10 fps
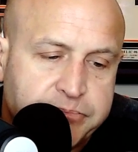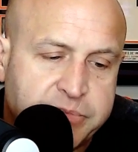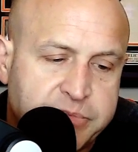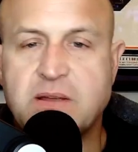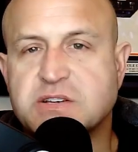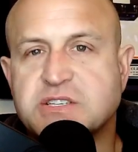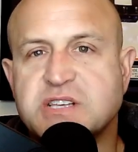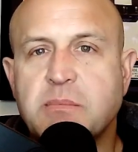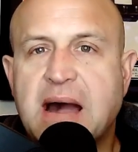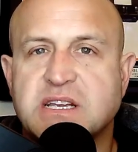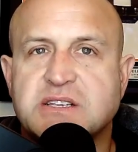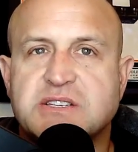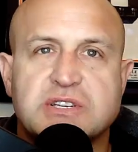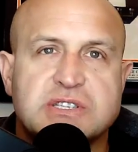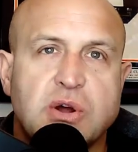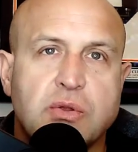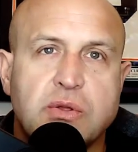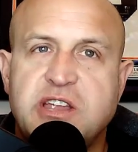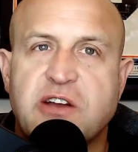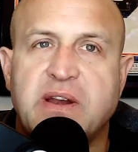Then there's some guys that's just totally
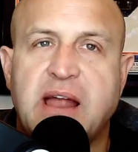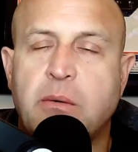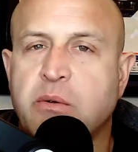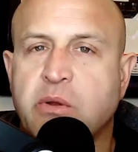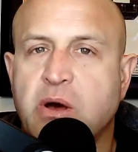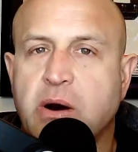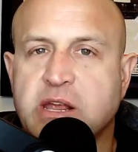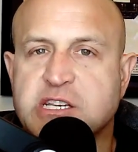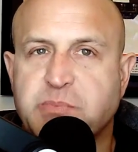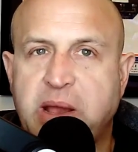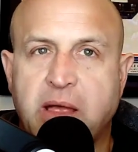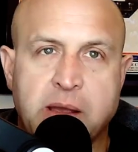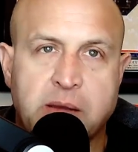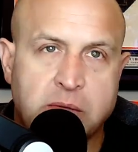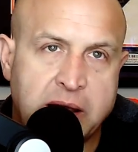different, and I wouldn't really know how to explain it,